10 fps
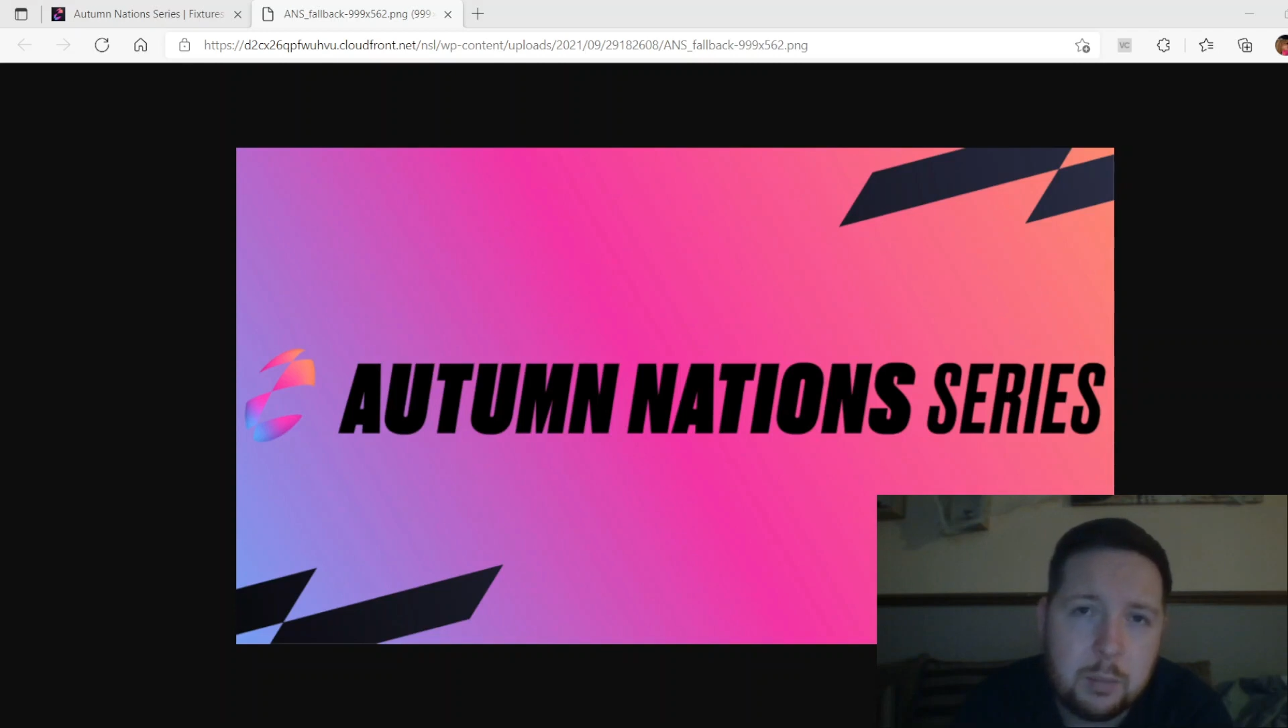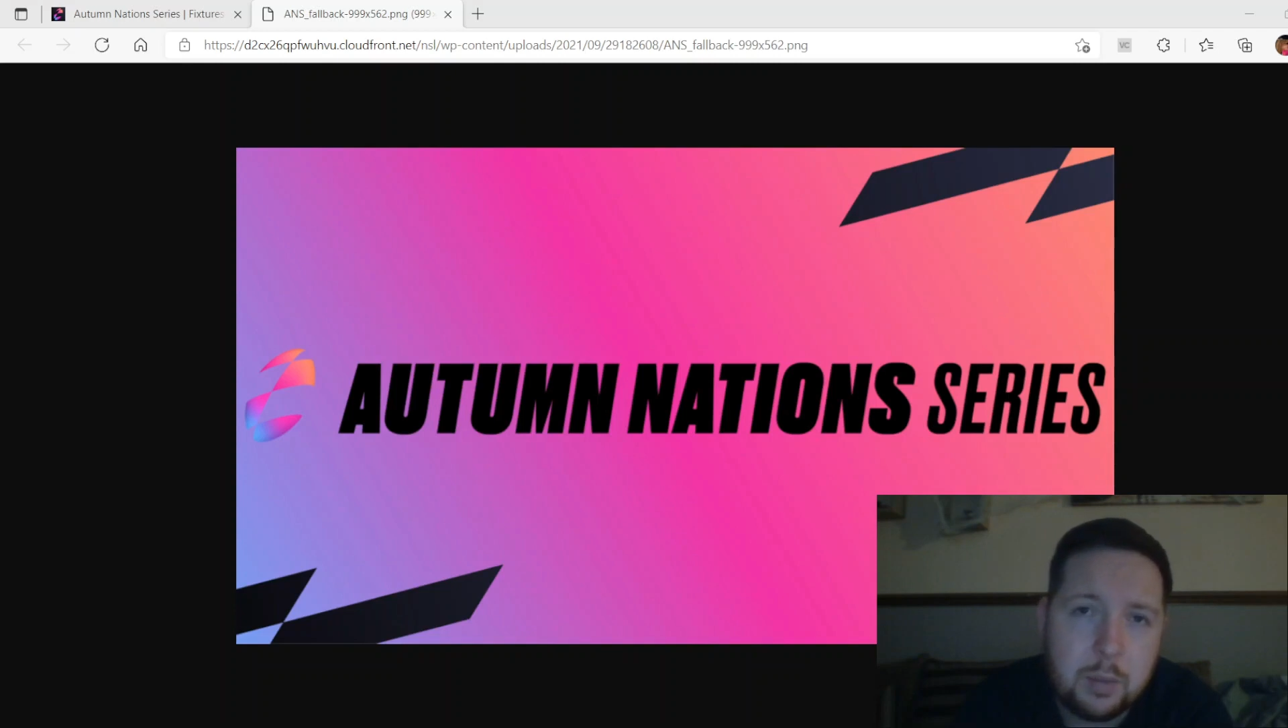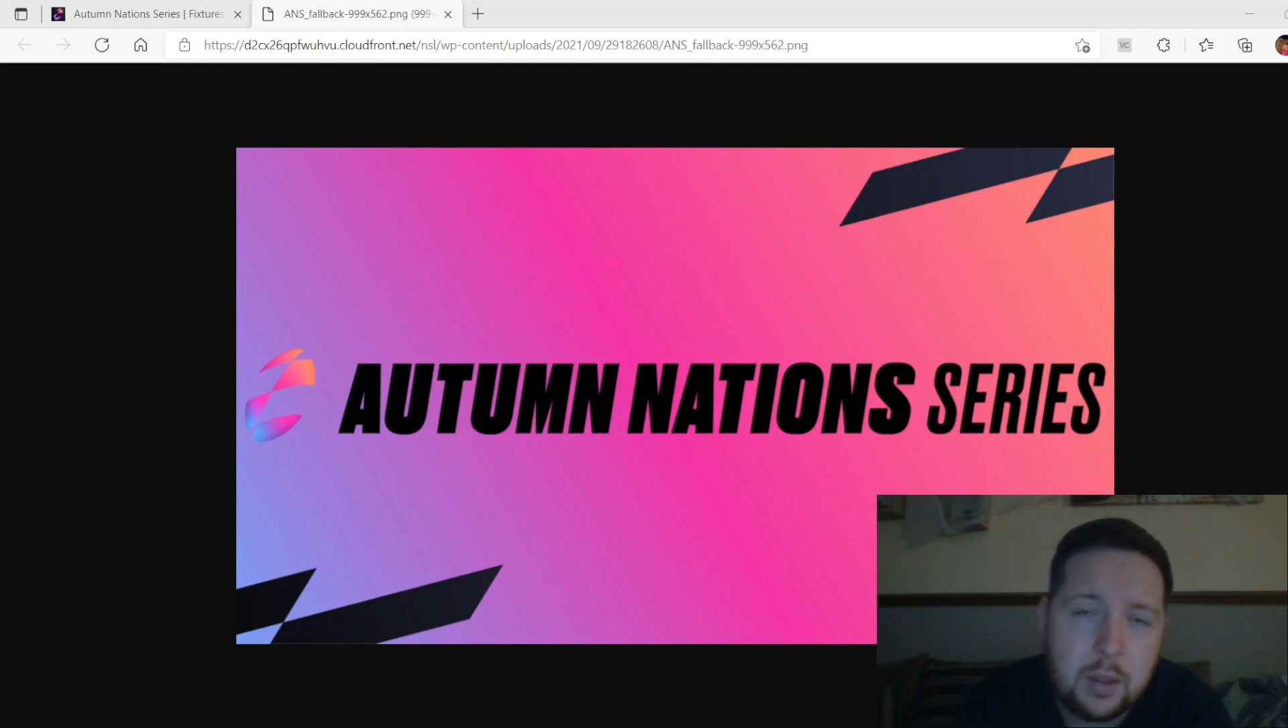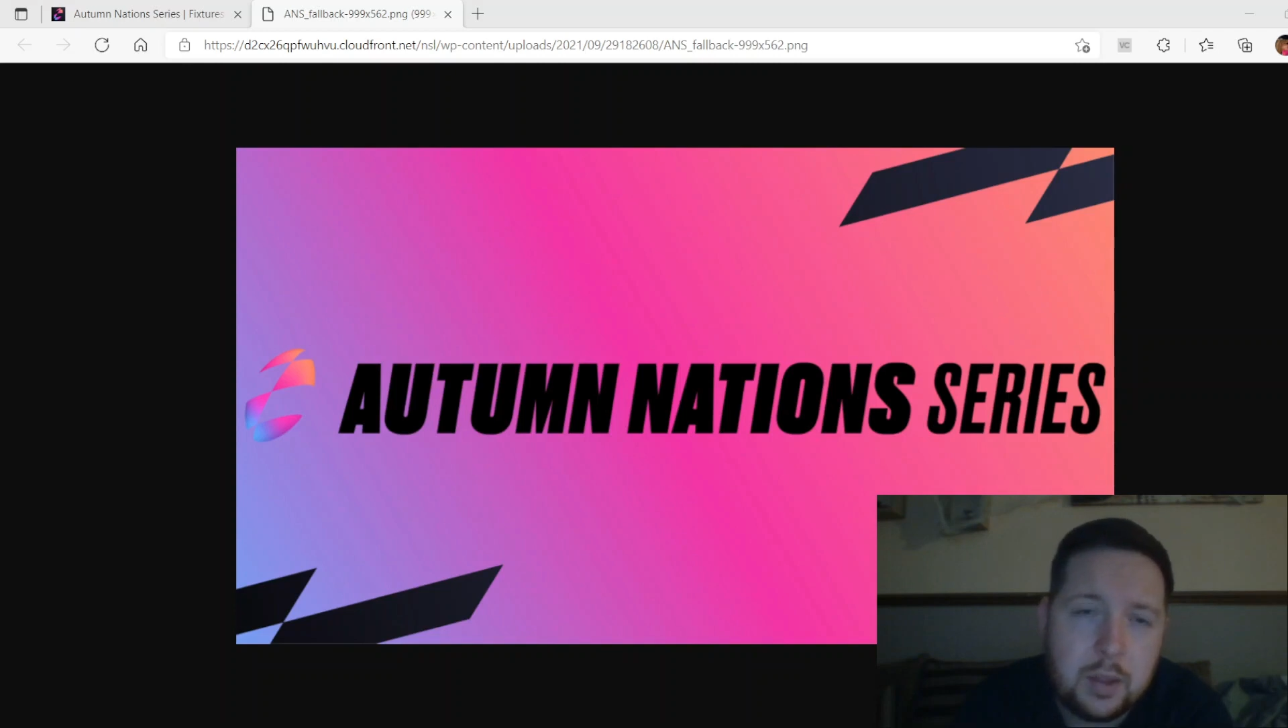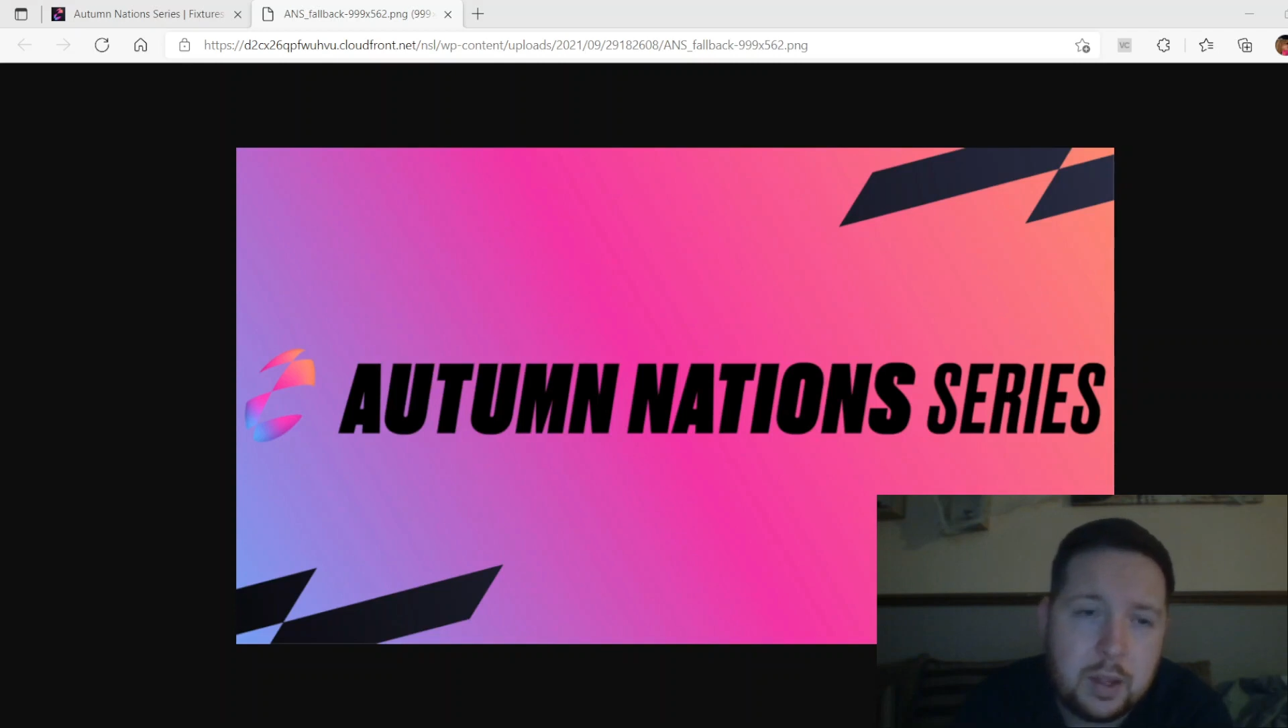
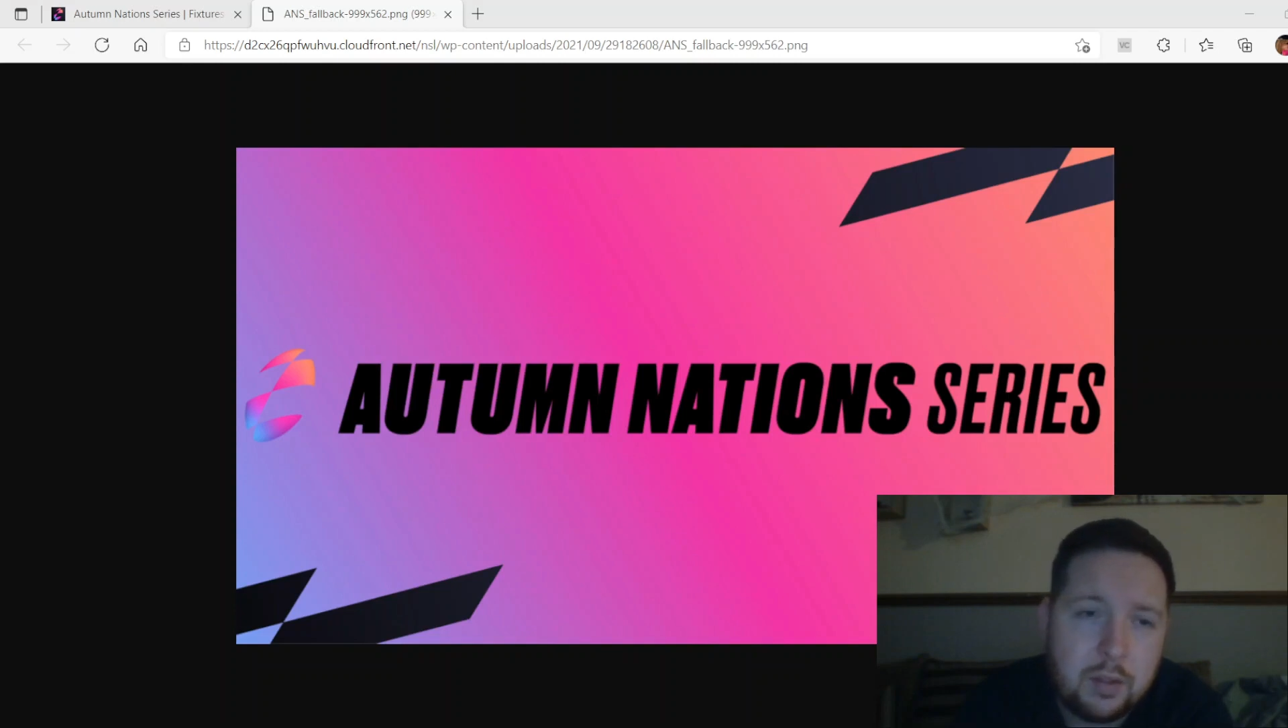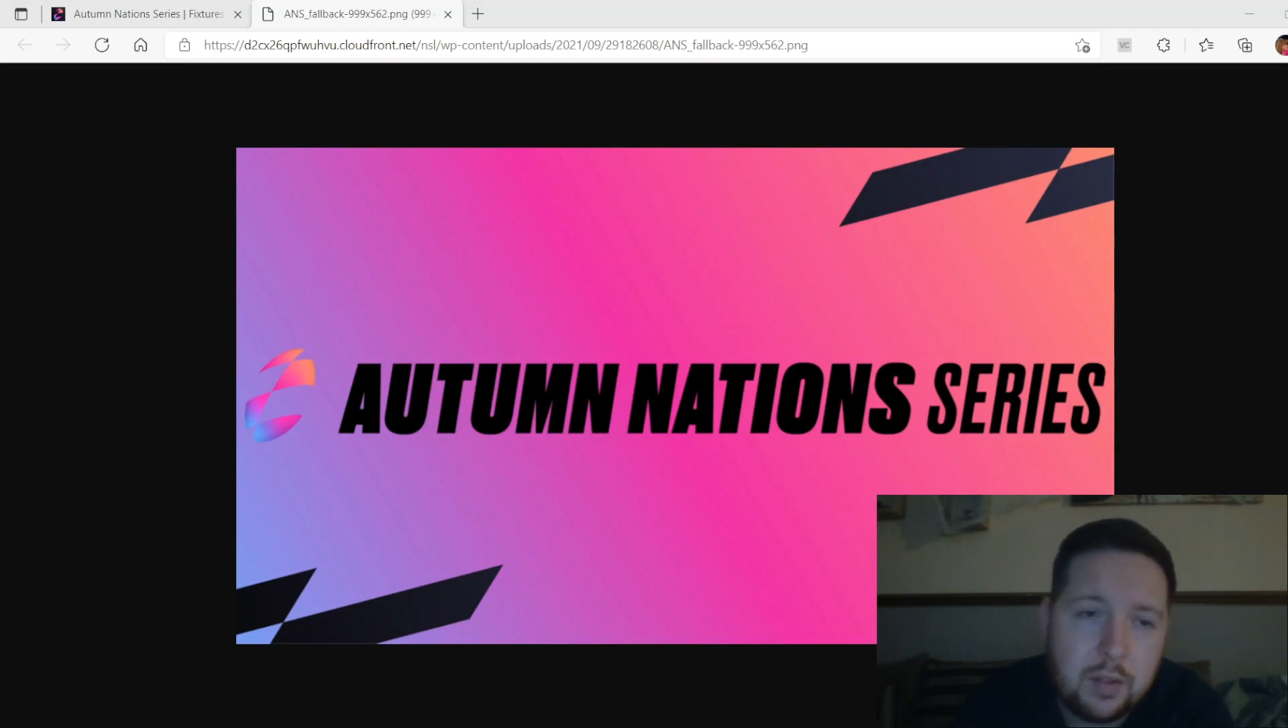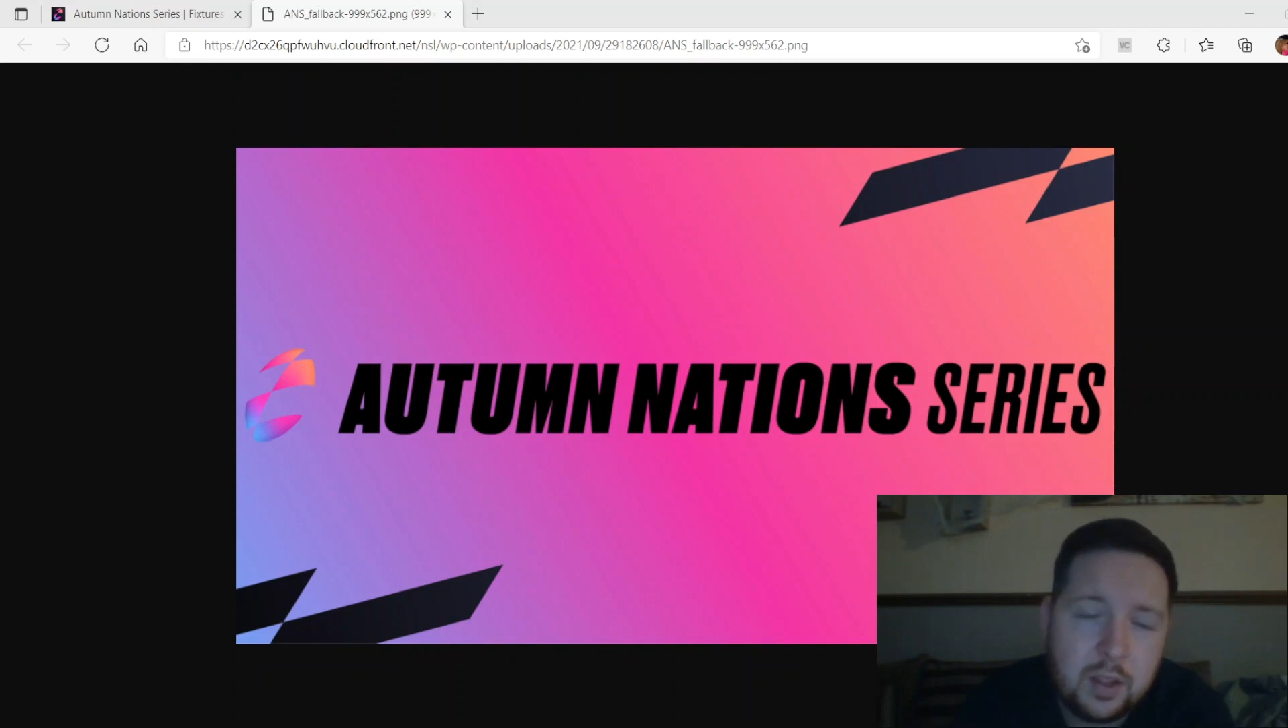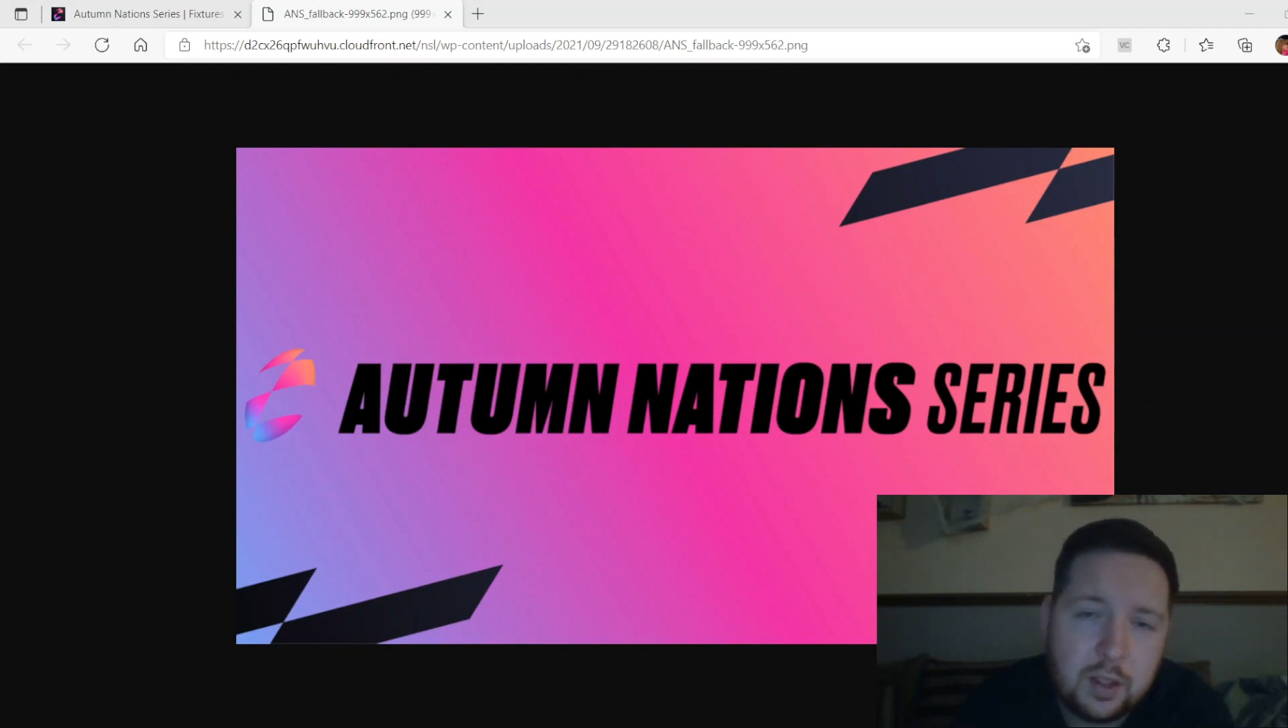in the 5th,